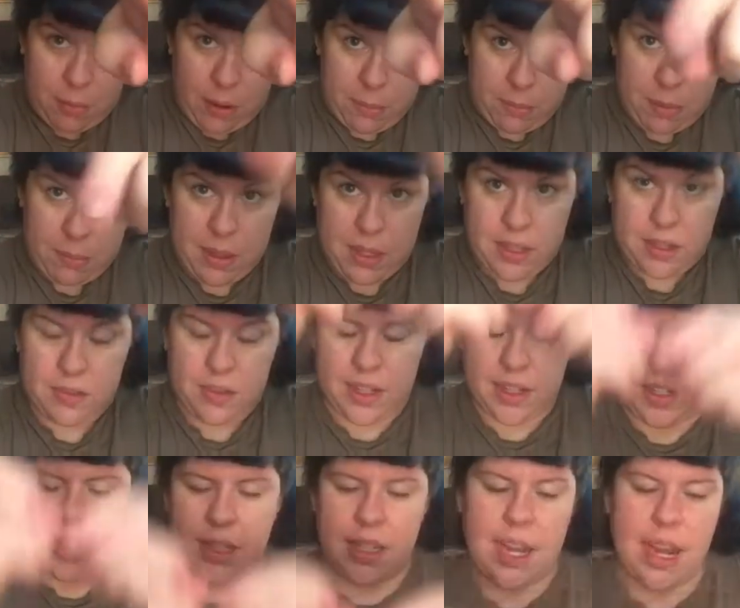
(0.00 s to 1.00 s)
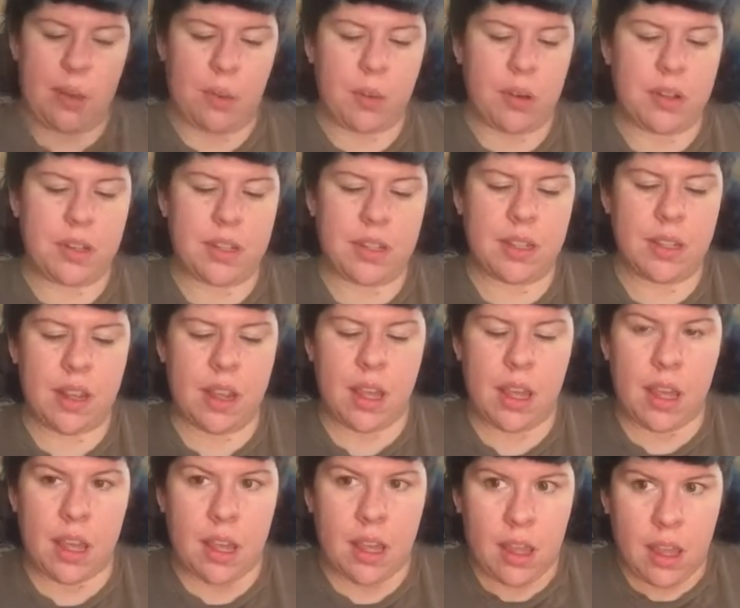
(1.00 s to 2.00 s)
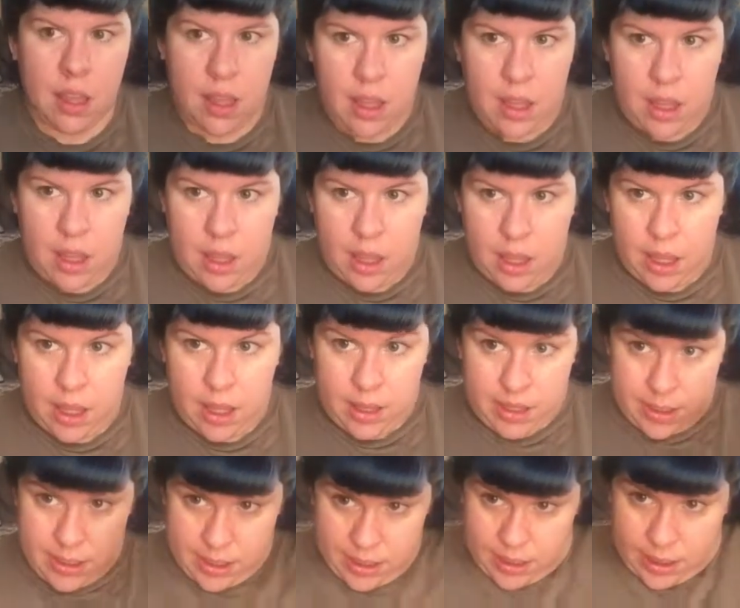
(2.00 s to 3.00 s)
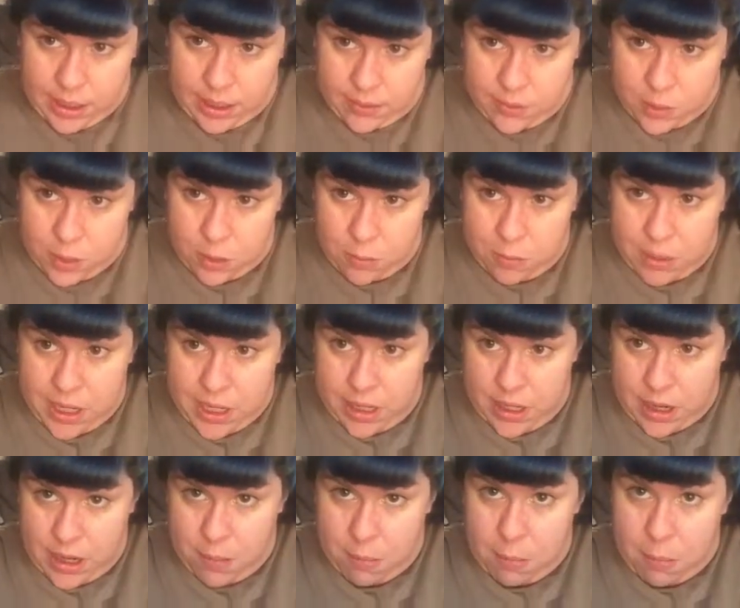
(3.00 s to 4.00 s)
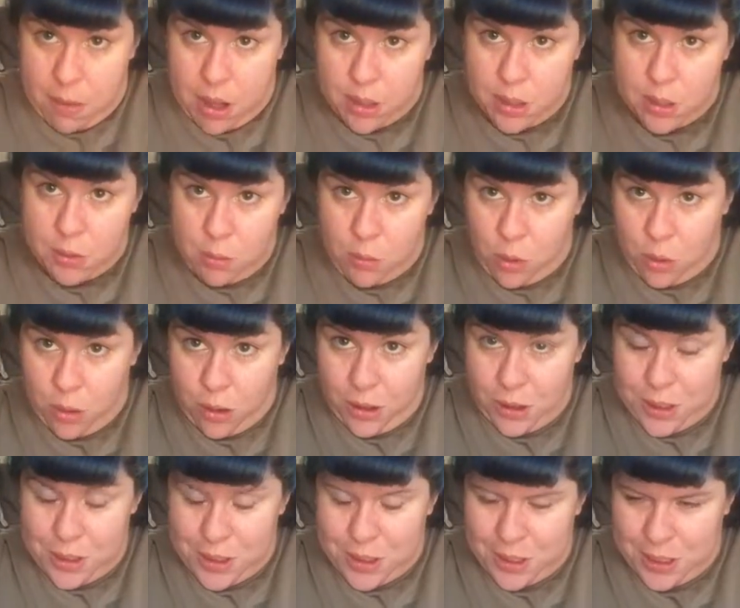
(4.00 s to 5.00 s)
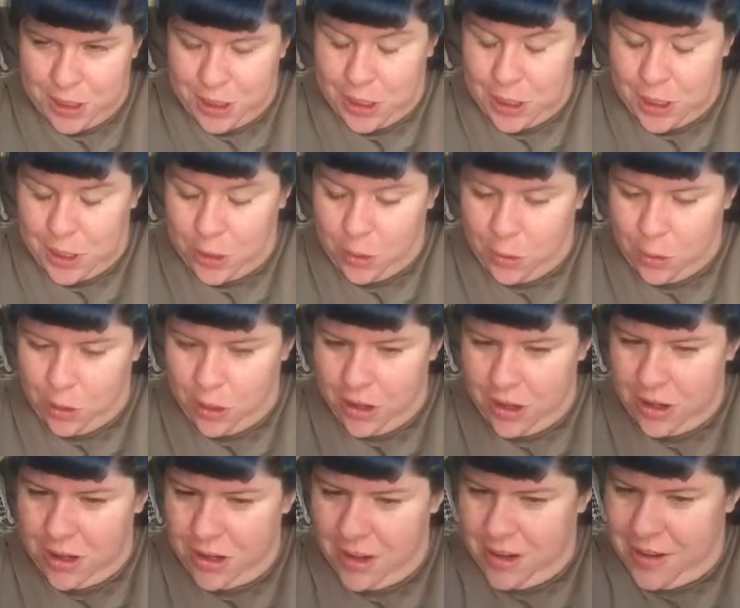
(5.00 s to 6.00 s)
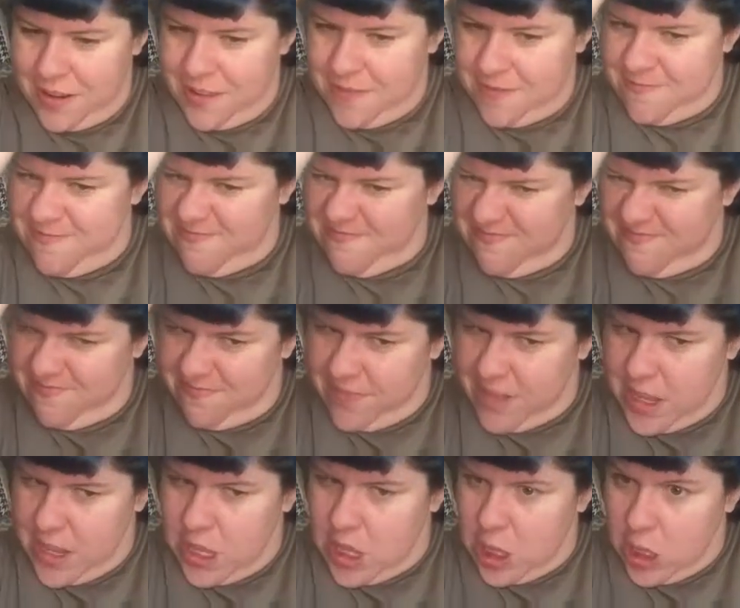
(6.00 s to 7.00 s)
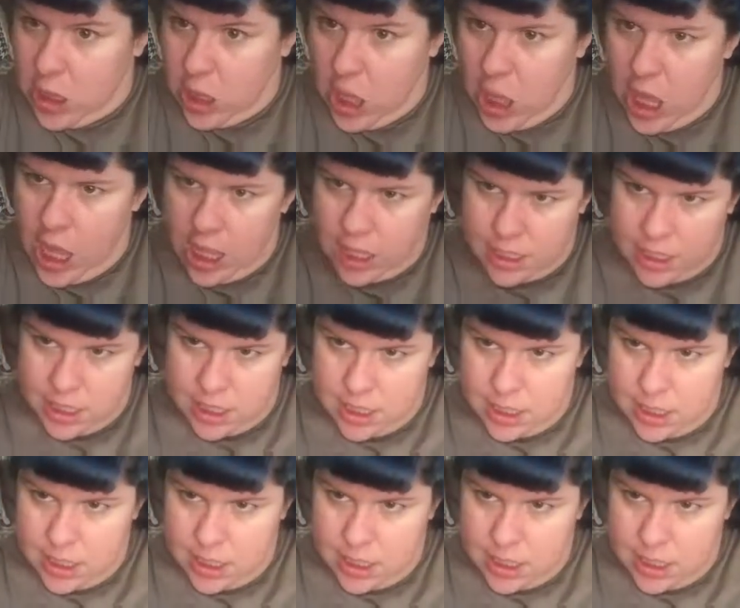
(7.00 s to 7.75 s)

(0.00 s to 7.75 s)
bumpy bits facing downwards, as it gives your pin a much more secure lock.